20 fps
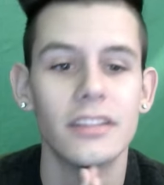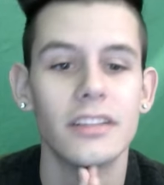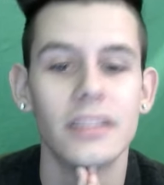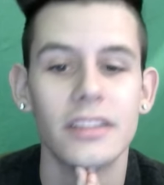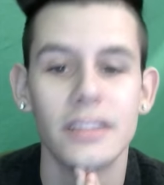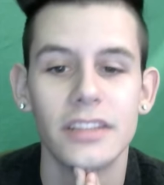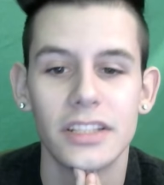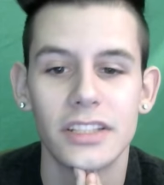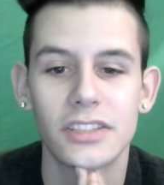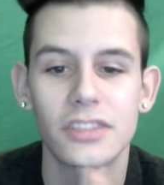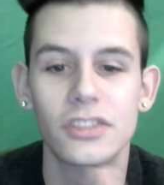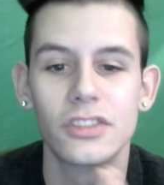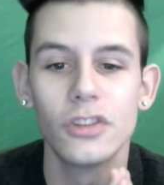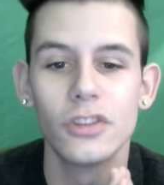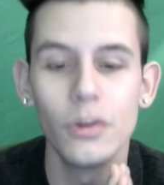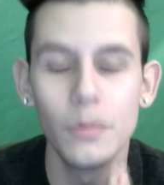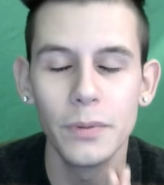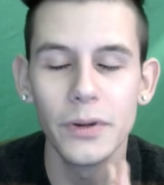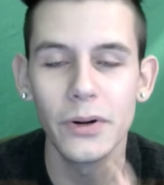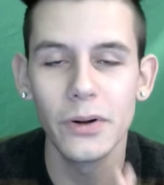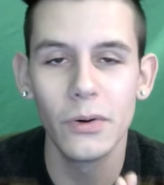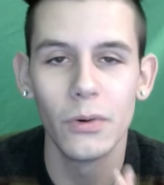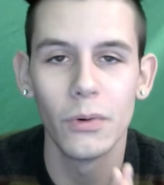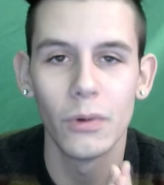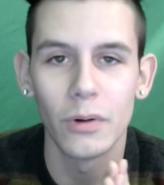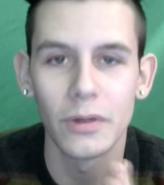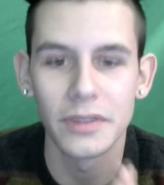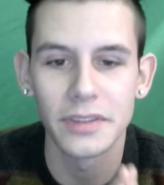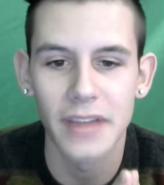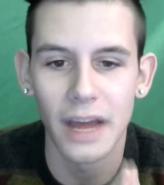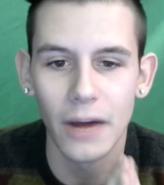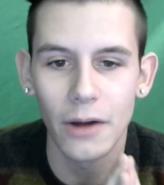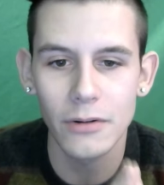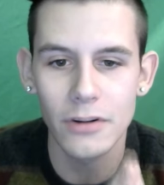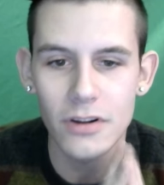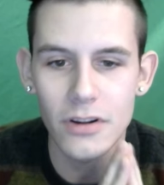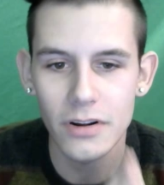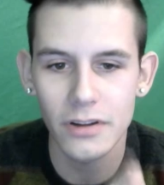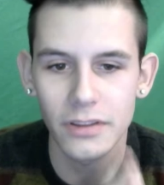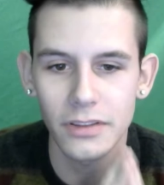this super cool, down to
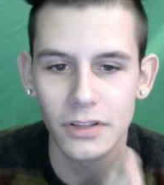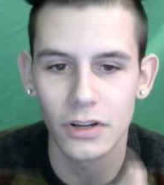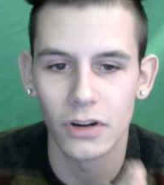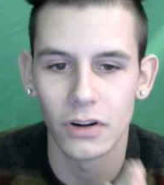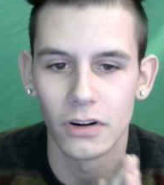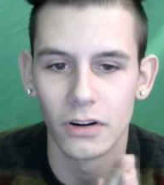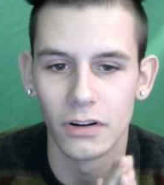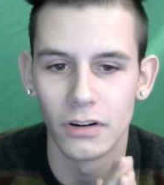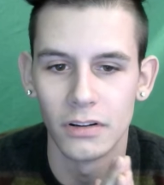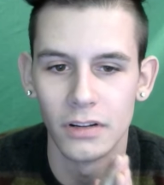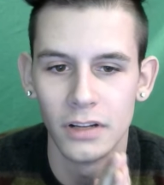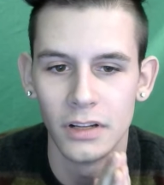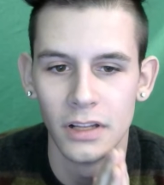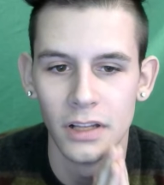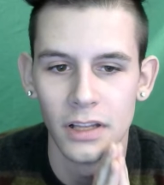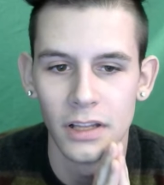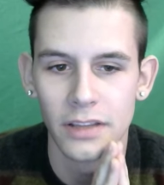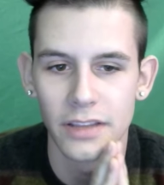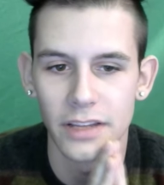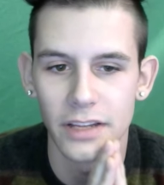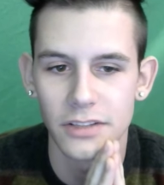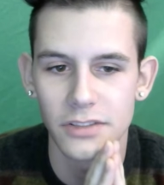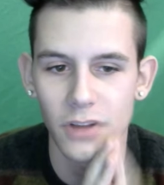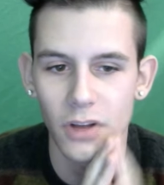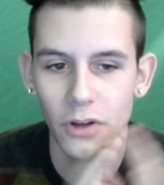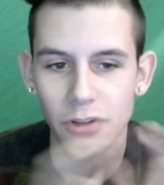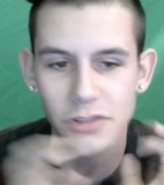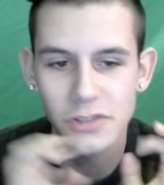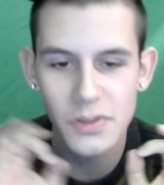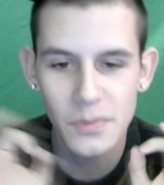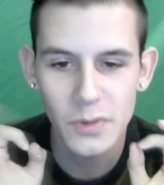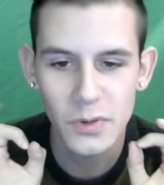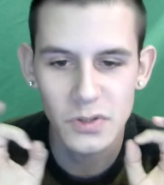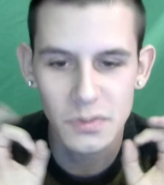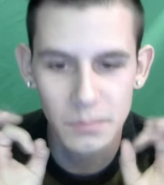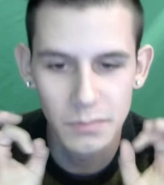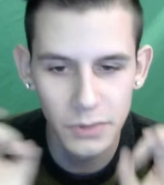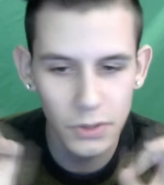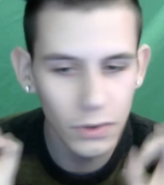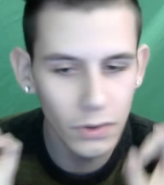earth girl that is also the
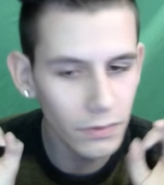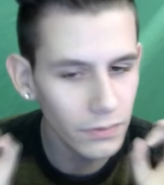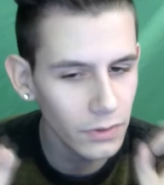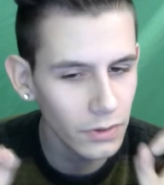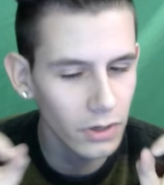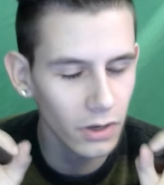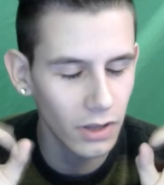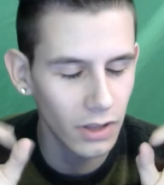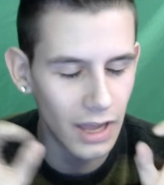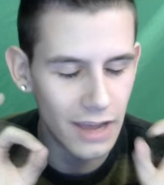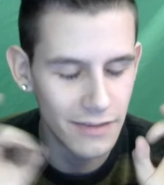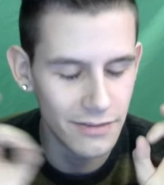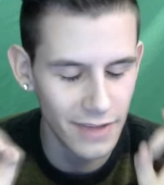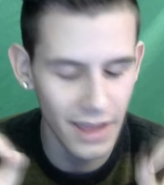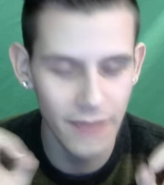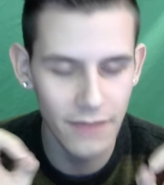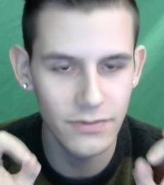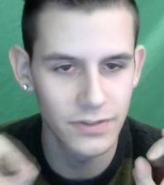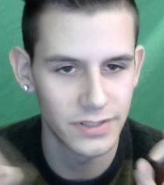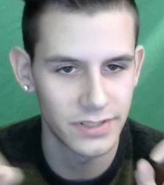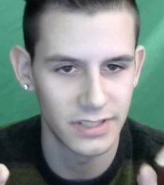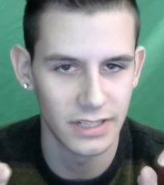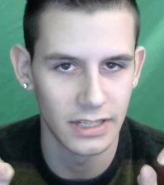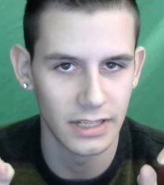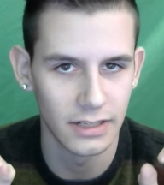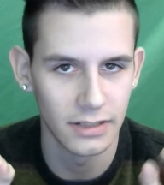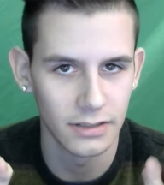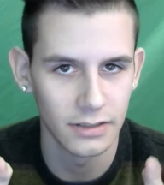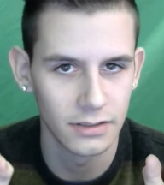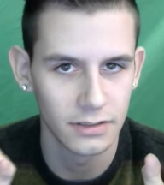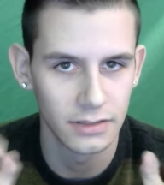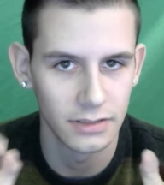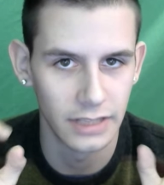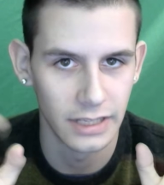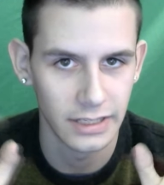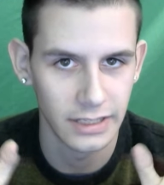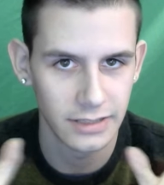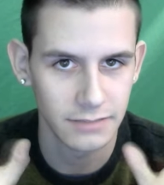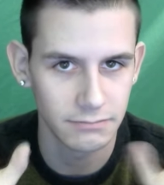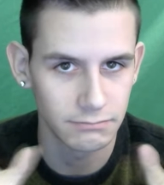most beautiful girl I have ever seen.
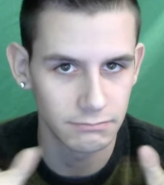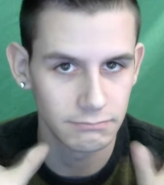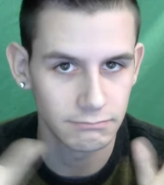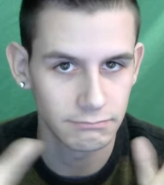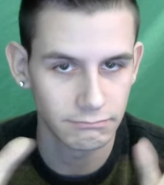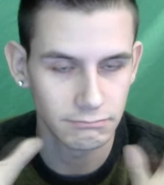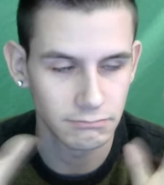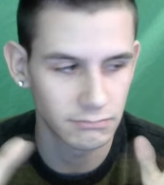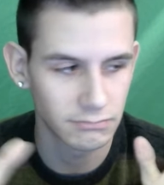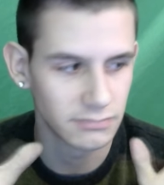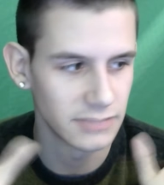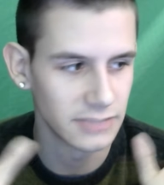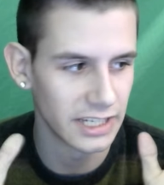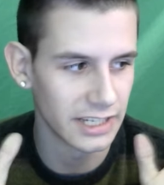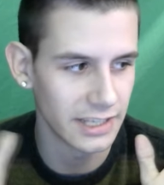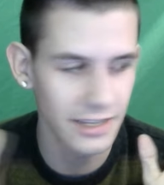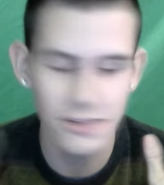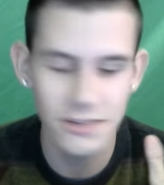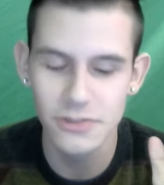Like, I kid you